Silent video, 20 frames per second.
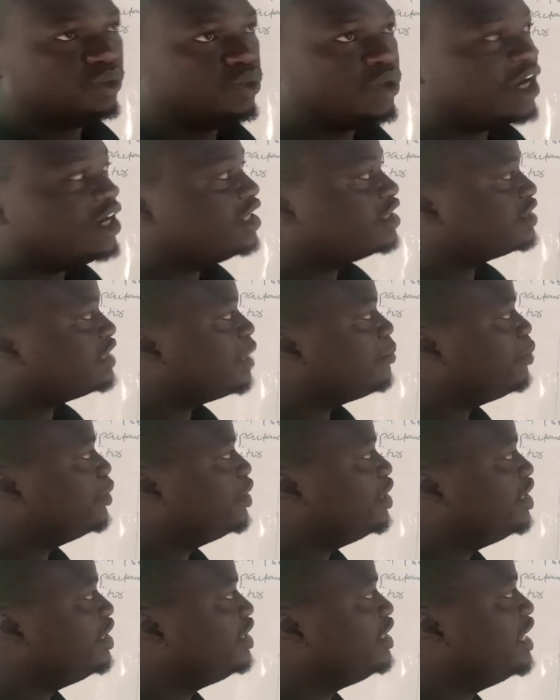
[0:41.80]
what is
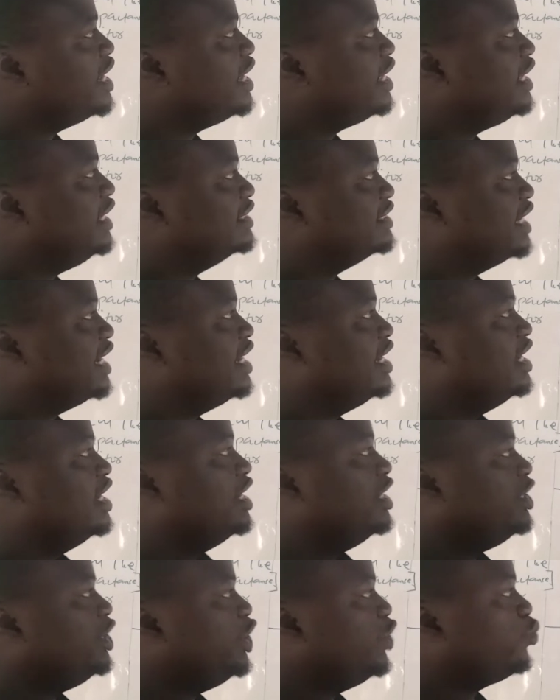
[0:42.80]
happening here is that
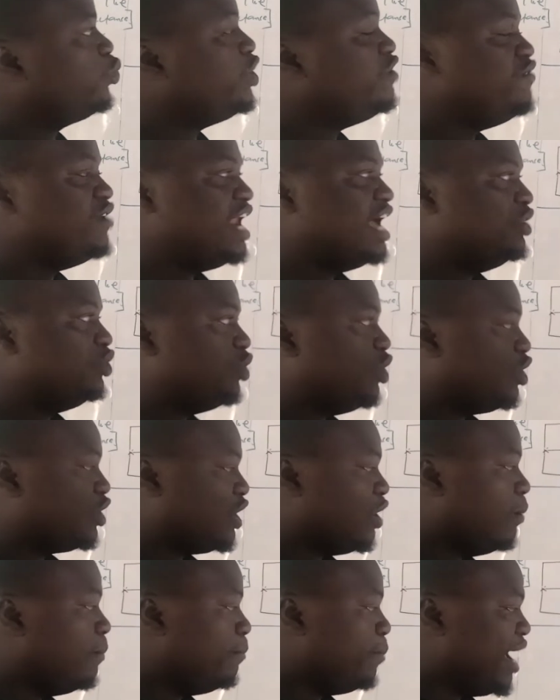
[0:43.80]
the equivalent or
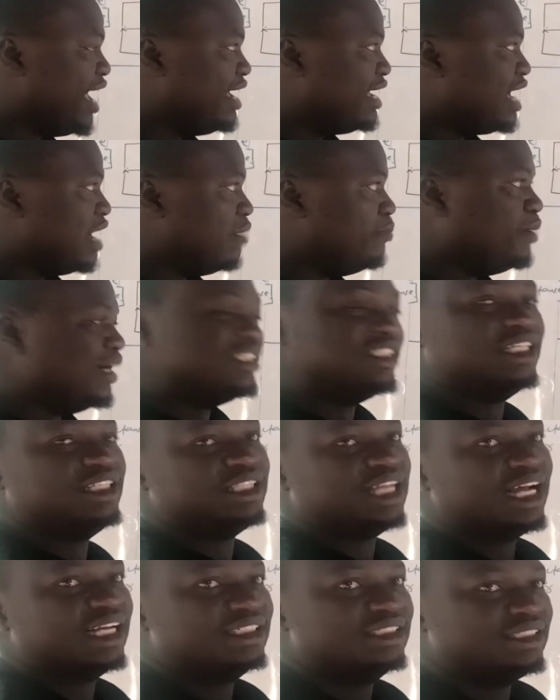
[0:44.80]
combined
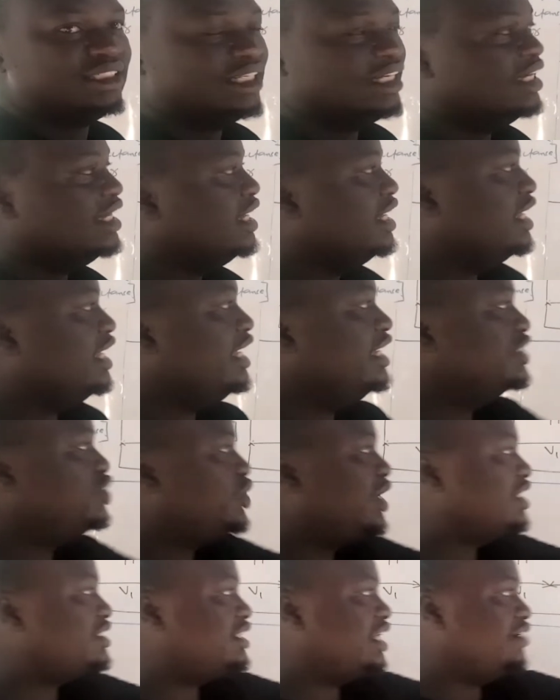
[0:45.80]
capacitance is
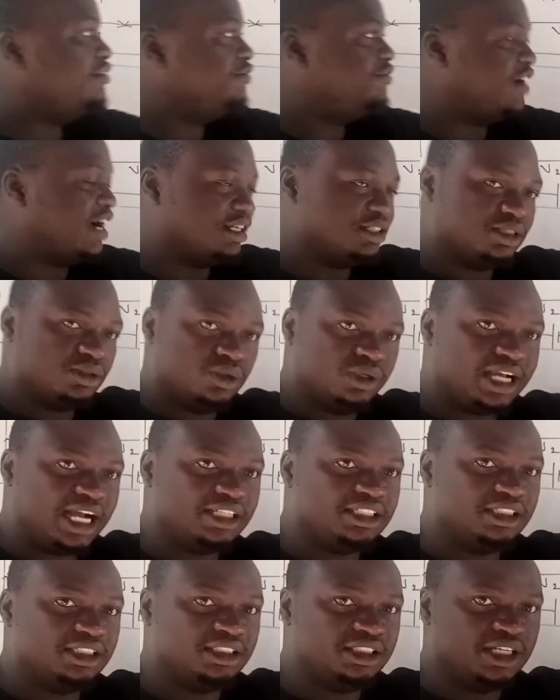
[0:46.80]
just the inverse. Look
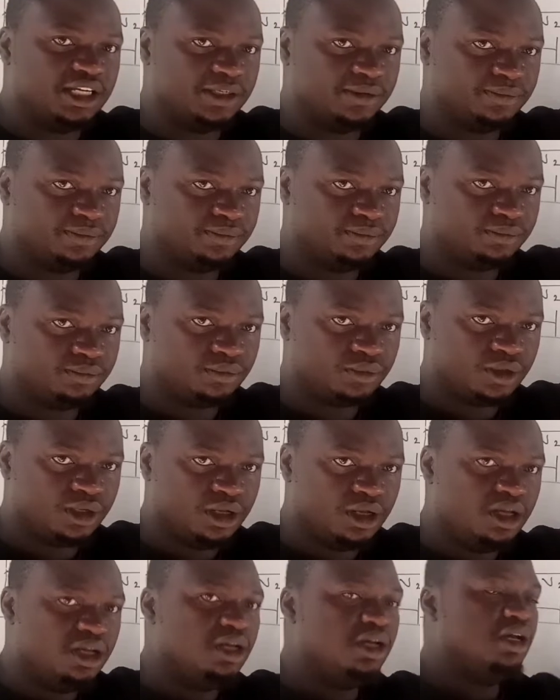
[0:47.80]
at it here.
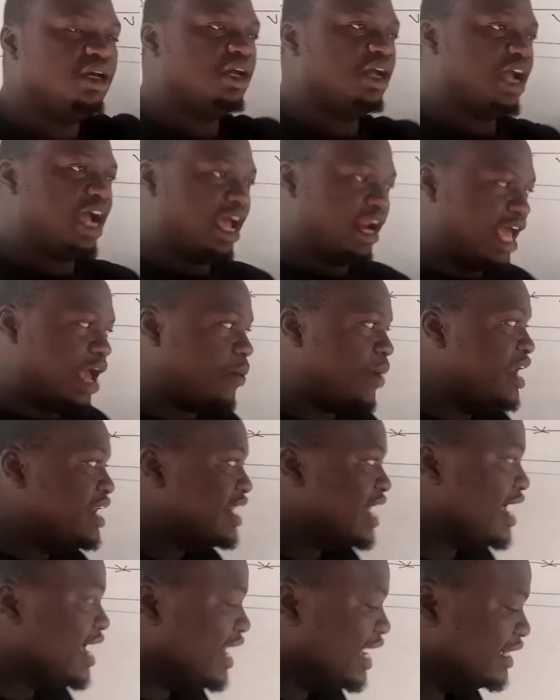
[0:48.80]
And I went
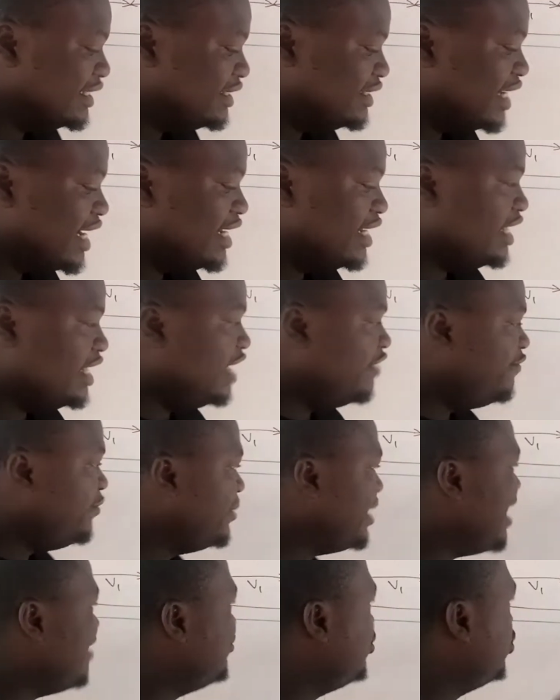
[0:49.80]
ahead and said, if you have